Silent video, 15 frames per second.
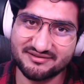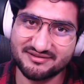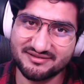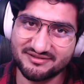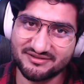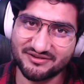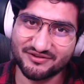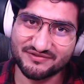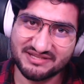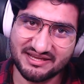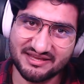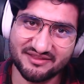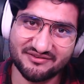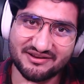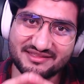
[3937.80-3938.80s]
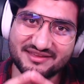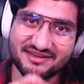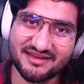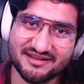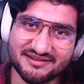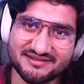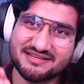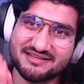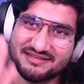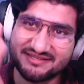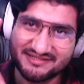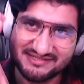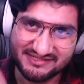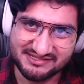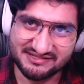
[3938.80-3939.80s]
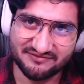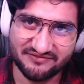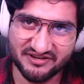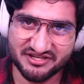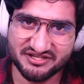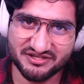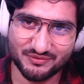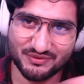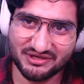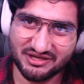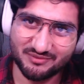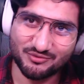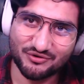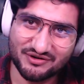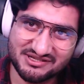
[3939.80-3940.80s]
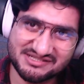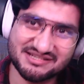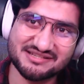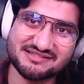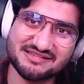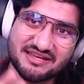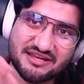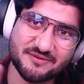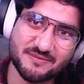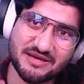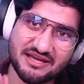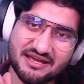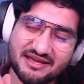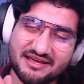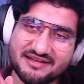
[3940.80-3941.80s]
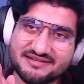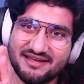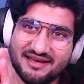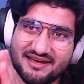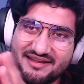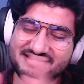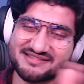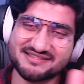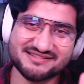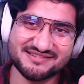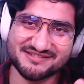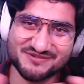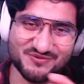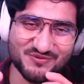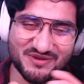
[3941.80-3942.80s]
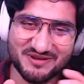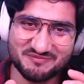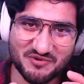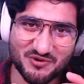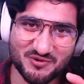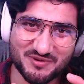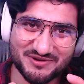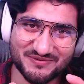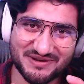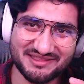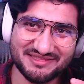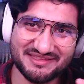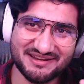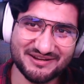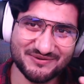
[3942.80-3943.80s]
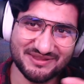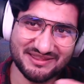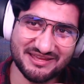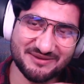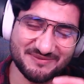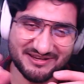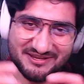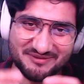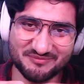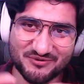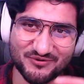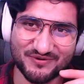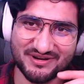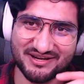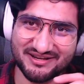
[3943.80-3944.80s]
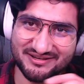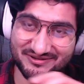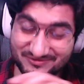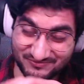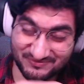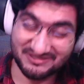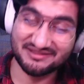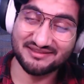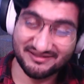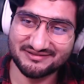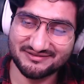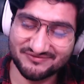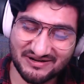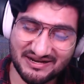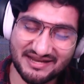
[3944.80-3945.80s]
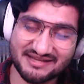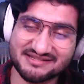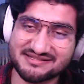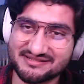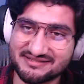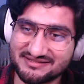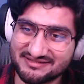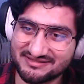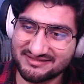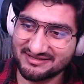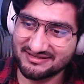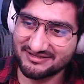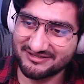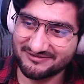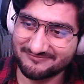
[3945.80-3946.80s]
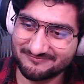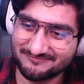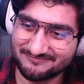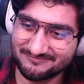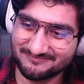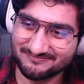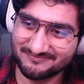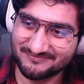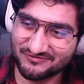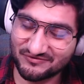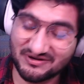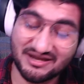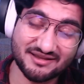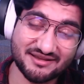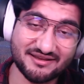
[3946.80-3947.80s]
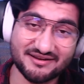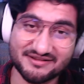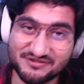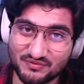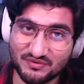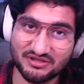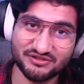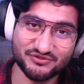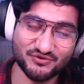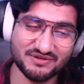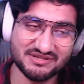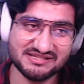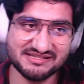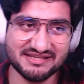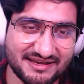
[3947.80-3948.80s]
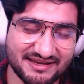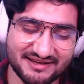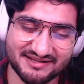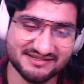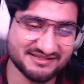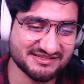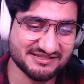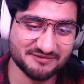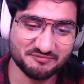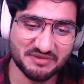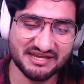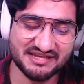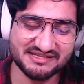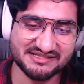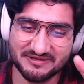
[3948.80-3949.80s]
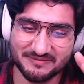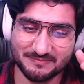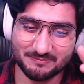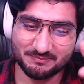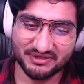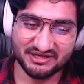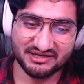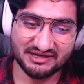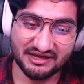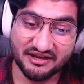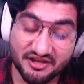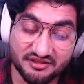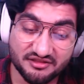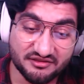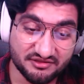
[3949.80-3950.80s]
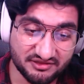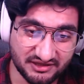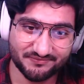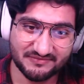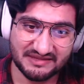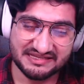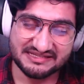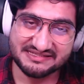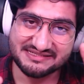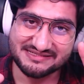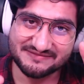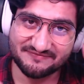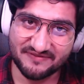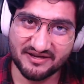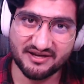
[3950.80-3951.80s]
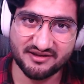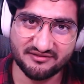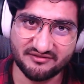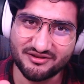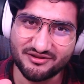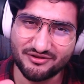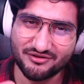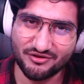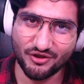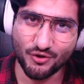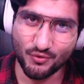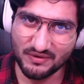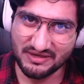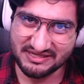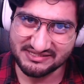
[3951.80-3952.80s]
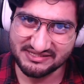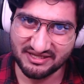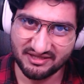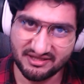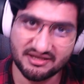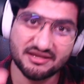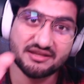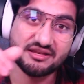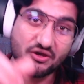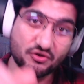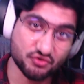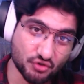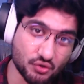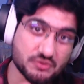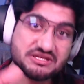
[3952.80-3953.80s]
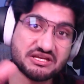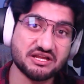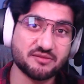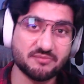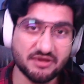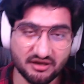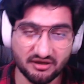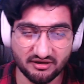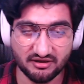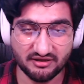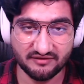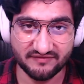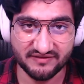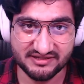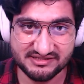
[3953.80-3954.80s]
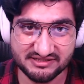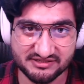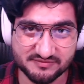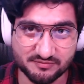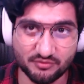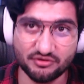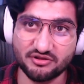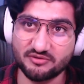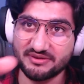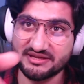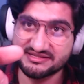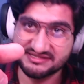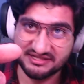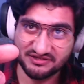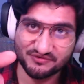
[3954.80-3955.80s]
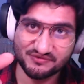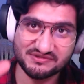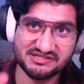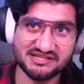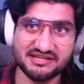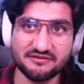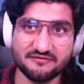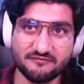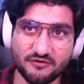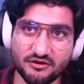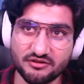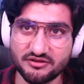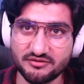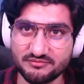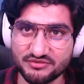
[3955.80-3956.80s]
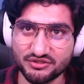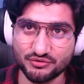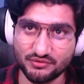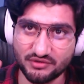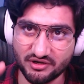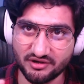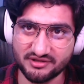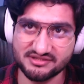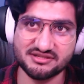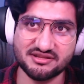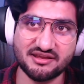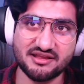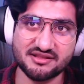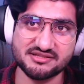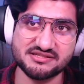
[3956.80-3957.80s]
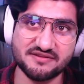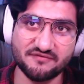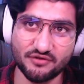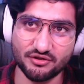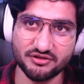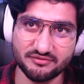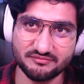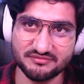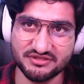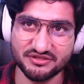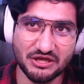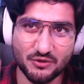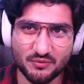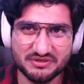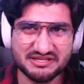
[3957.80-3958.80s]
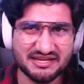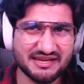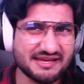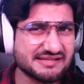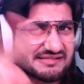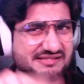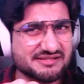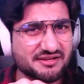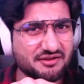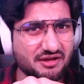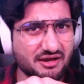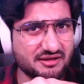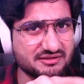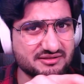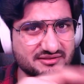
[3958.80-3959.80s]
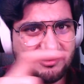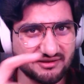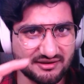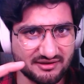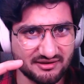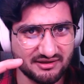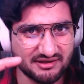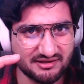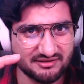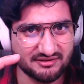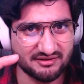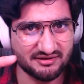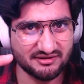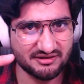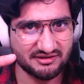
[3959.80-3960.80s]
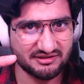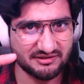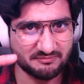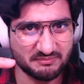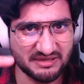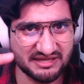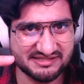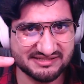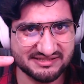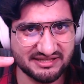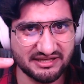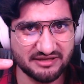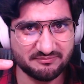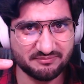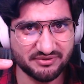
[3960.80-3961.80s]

you know, together at the end. He sees the vision when Gamora says, "Take my hand," and it's just a sweet moment right there with him and Gamora, and well, then Drax and um, Rocket as well joins in, and it's just amazing. But another thing, his father, who is he? Now, don't tell me uh, if it's a spoiler, because I do see Volume two, Guardians of the Galaxy Volume two, which I guess is a nod to the, the, the mixtape,